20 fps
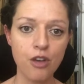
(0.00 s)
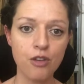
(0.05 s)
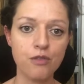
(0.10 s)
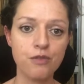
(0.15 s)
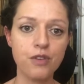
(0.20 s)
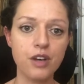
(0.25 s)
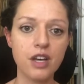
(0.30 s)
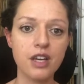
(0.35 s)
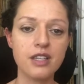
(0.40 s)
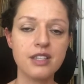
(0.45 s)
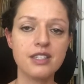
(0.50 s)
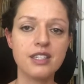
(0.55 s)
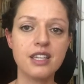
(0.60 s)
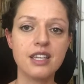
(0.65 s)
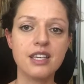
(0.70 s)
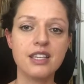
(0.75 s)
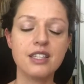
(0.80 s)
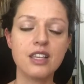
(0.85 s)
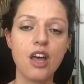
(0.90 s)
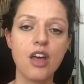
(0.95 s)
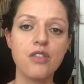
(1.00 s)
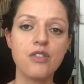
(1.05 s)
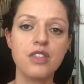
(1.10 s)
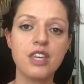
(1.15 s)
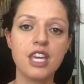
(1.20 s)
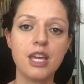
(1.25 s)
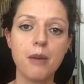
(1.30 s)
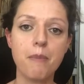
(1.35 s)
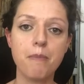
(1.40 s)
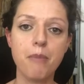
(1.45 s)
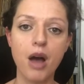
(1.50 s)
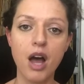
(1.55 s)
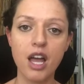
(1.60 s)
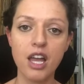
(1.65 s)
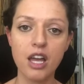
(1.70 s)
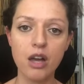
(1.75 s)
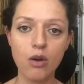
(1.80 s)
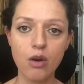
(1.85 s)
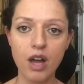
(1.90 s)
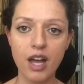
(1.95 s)
versus the
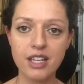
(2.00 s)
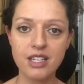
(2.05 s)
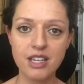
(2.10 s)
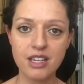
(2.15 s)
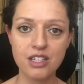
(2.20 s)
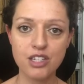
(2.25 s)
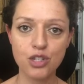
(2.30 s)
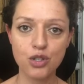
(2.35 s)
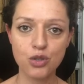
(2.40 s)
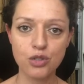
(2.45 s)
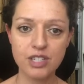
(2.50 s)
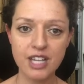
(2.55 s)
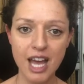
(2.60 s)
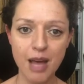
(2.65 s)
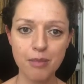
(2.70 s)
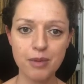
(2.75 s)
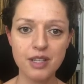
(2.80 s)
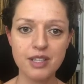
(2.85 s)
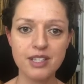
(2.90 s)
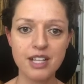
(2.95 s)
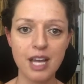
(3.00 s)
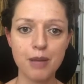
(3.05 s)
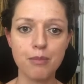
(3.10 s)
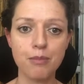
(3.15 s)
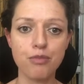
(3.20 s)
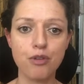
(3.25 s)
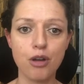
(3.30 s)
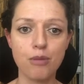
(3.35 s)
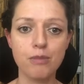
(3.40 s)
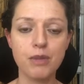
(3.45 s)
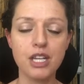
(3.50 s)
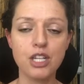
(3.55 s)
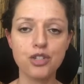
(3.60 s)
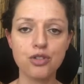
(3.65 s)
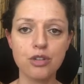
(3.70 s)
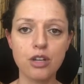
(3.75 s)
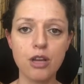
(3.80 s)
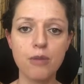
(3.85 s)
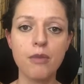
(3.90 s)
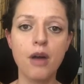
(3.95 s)
bioidentical tablets like
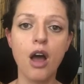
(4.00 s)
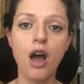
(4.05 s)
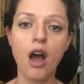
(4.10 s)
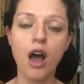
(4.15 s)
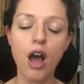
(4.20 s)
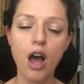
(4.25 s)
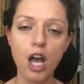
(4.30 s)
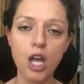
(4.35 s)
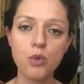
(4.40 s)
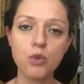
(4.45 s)
Prometrium, I